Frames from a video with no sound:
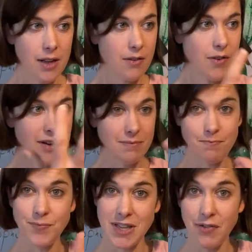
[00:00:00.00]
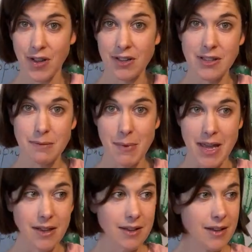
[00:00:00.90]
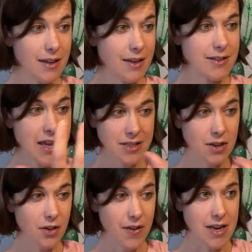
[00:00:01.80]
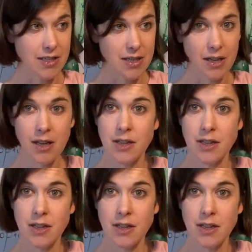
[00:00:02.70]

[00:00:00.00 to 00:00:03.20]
very difficult to make it takes a lot of energy,